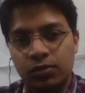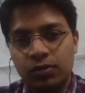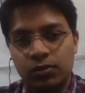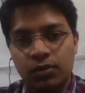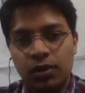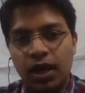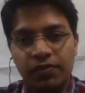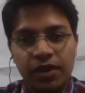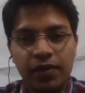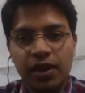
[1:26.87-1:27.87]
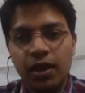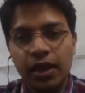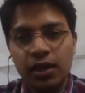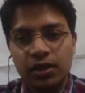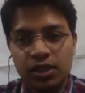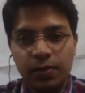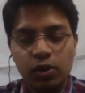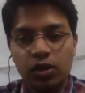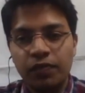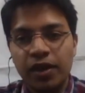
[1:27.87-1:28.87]
I have given a link just below the
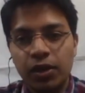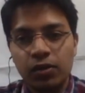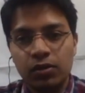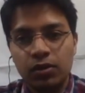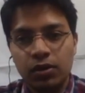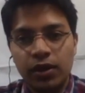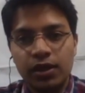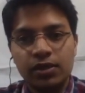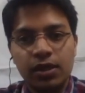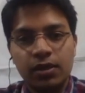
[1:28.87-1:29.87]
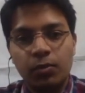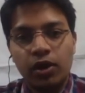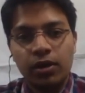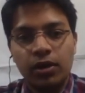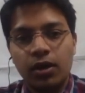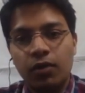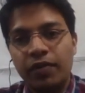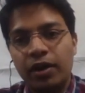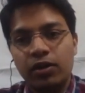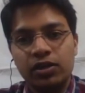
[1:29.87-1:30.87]
video. You can see product video
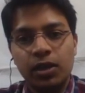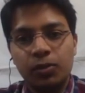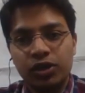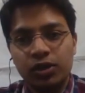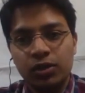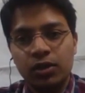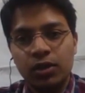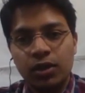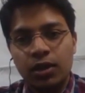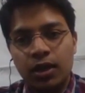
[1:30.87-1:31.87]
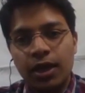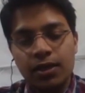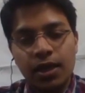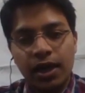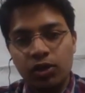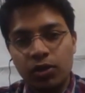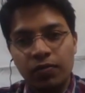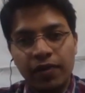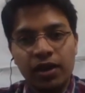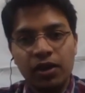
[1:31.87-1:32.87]
description. In that you will find a
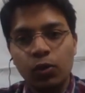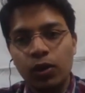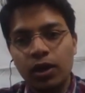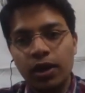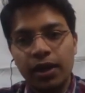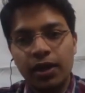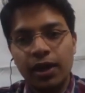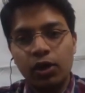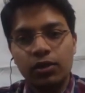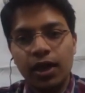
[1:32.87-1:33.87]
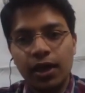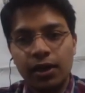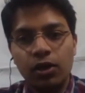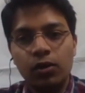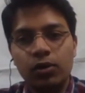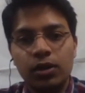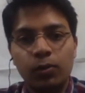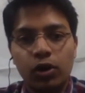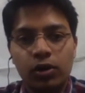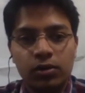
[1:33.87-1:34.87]
Google link. Click on that and download the book
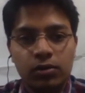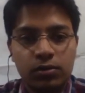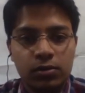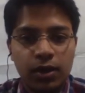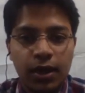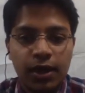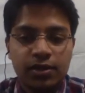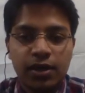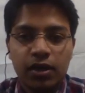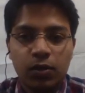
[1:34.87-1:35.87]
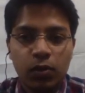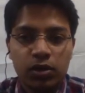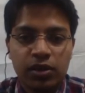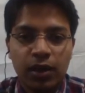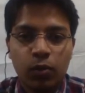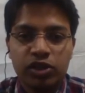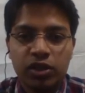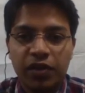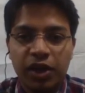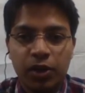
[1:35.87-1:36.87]
and start watching the
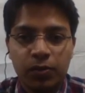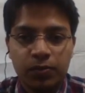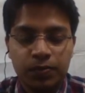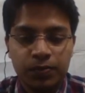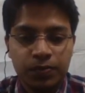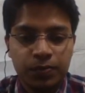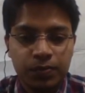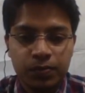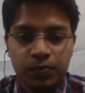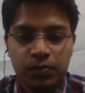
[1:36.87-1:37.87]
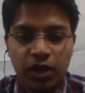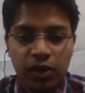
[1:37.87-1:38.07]
video. Thank you.